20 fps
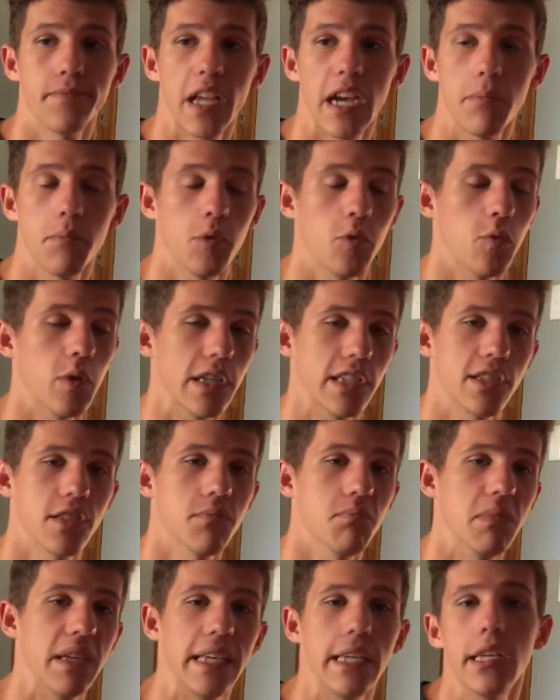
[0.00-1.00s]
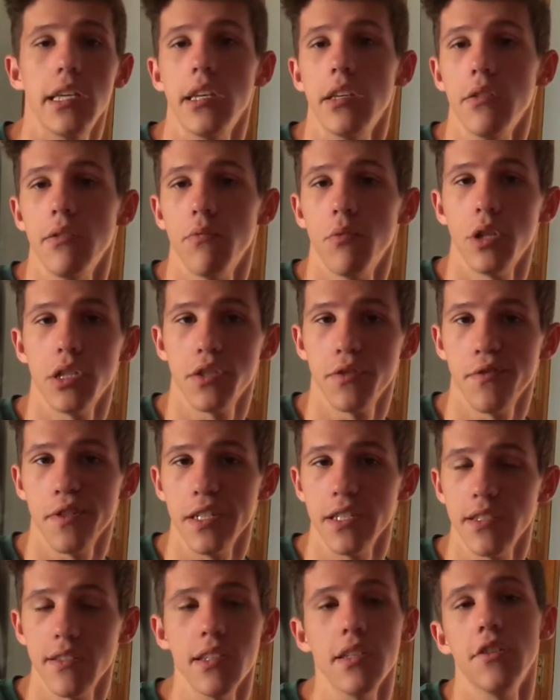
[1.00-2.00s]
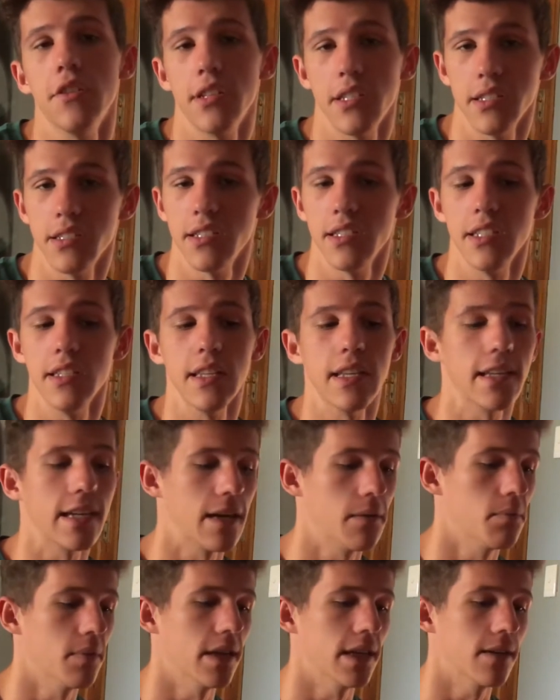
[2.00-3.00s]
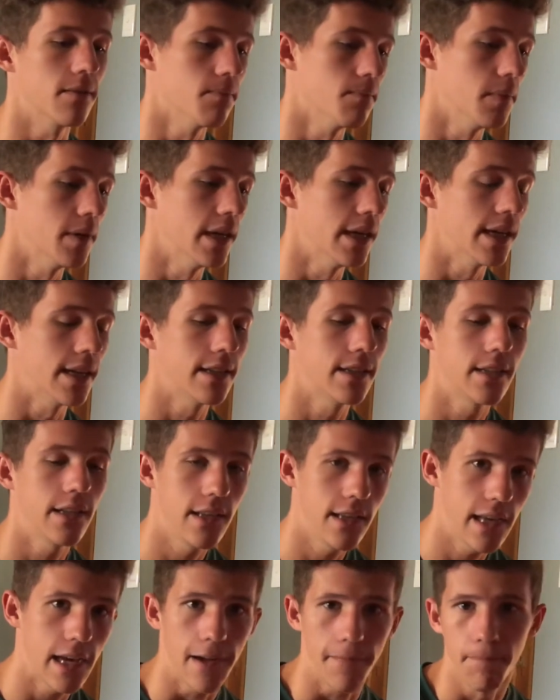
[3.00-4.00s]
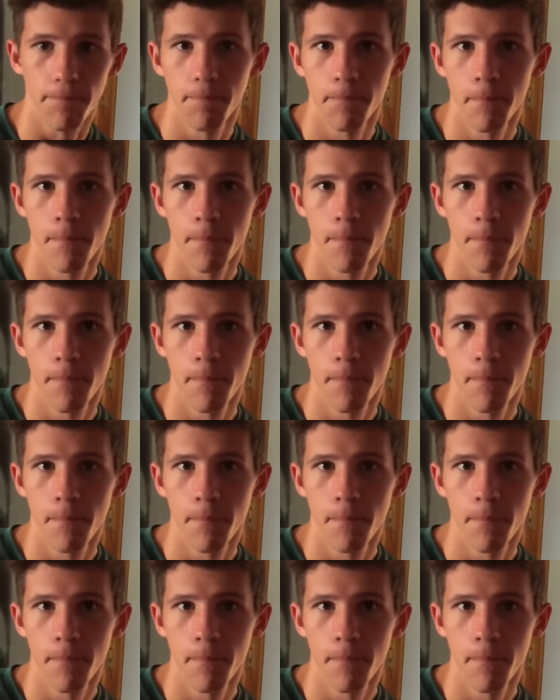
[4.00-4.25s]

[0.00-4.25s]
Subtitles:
Apple Watch Mickey watch face, then you can see that happening. But yeah,